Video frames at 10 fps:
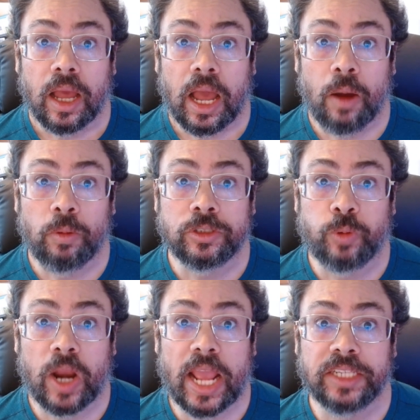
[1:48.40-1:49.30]
I was
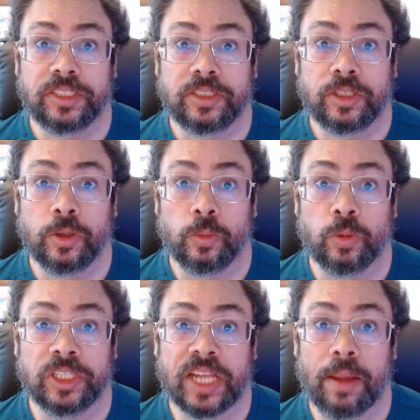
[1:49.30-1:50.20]
raised to
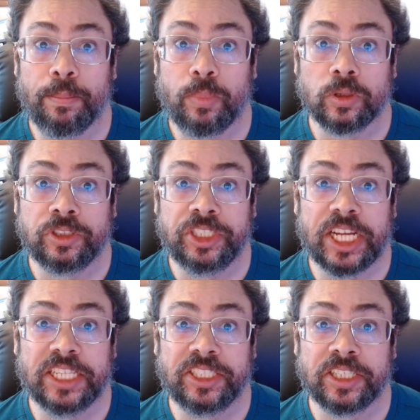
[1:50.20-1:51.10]
resemble
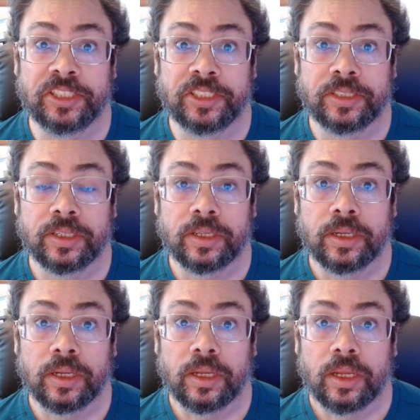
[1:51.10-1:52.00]
Jesus
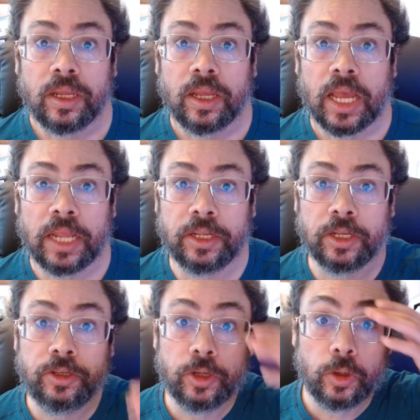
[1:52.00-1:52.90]
and to
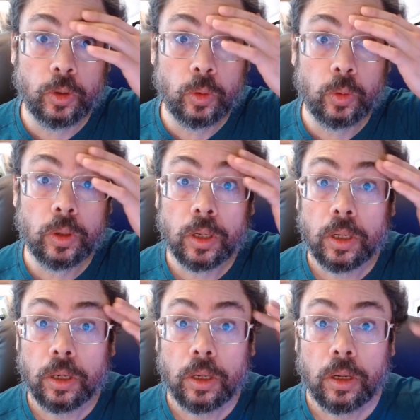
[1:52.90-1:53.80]
do
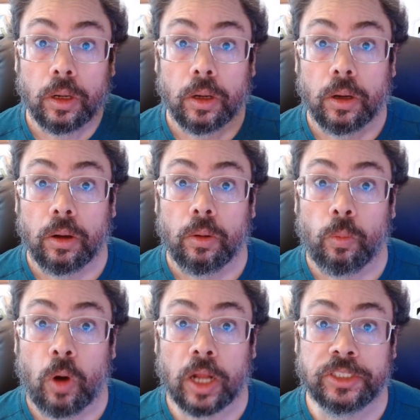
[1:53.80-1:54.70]

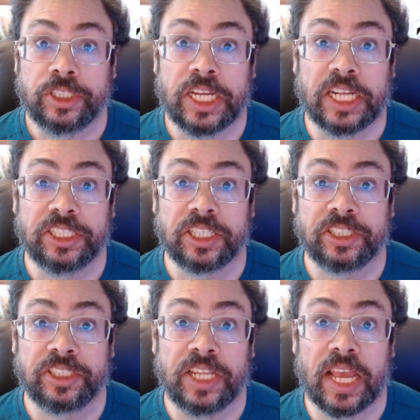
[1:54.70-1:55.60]
what
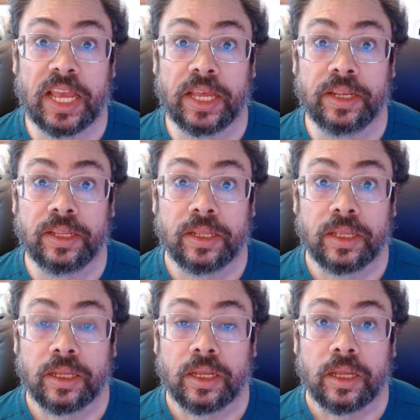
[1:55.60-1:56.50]
Jesus did
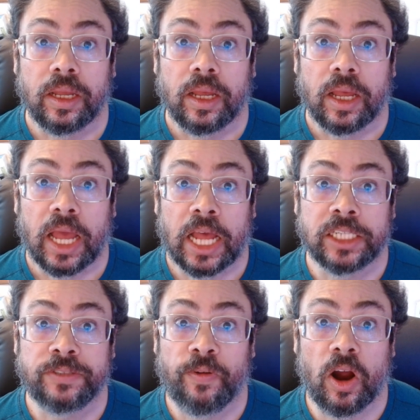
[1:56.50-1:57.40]

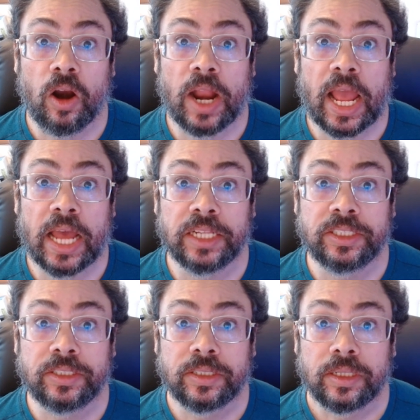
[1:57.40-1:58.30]
as far
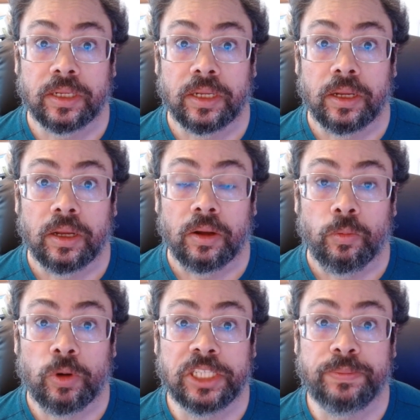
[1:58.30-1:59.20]
as
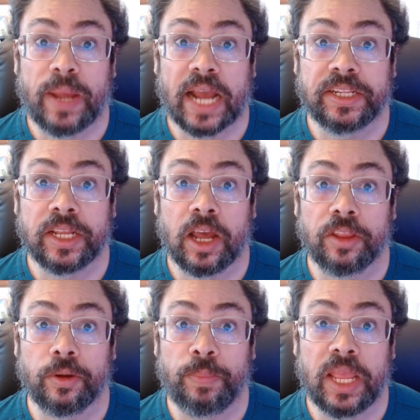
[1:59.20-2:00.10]
respecting
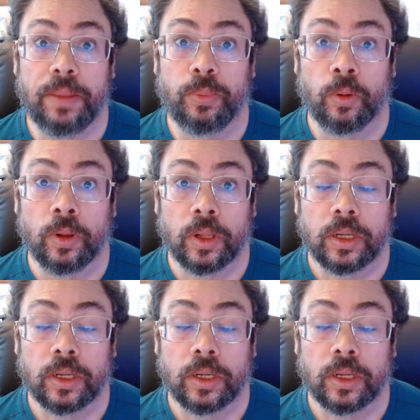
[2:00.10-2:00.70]
other people.